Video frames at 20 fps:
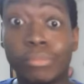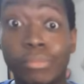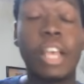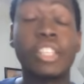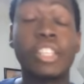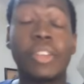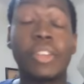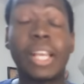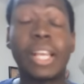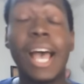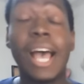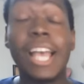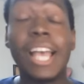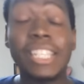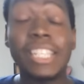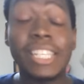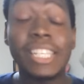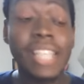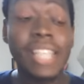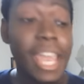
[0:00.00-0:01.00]
So the guy's
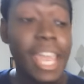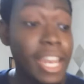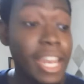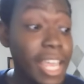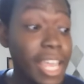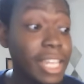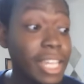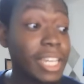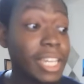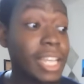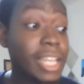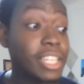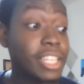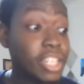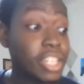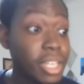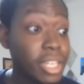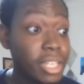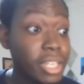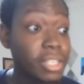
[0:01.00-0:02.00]
just standing there looking at the
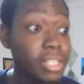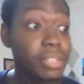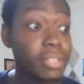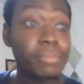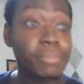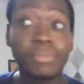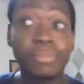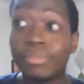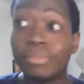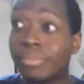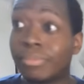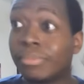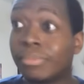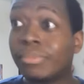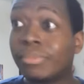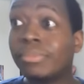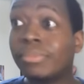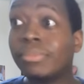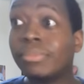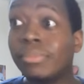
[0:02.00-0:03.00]
jeans
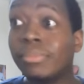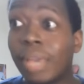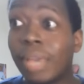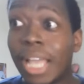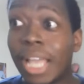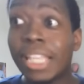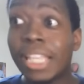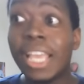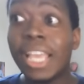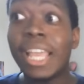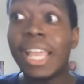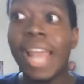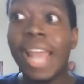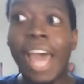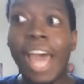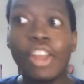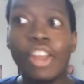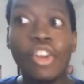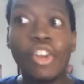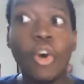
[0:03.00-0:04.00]
and then
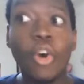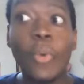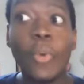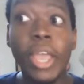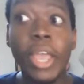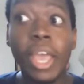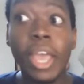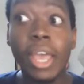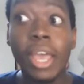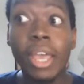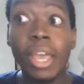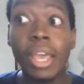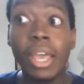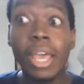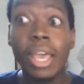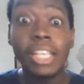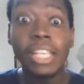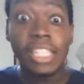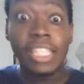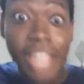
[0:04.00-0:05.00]
out of nowhere,
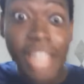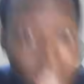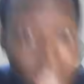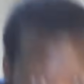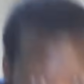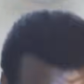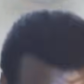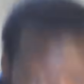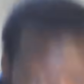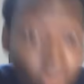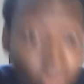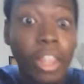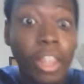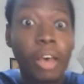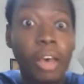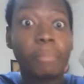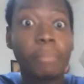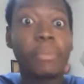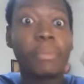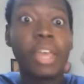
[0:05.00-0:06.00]
he snatches them all
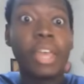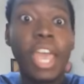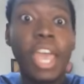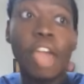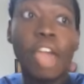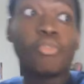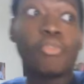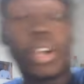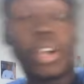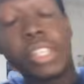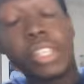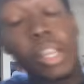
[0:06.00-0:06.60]
up and runs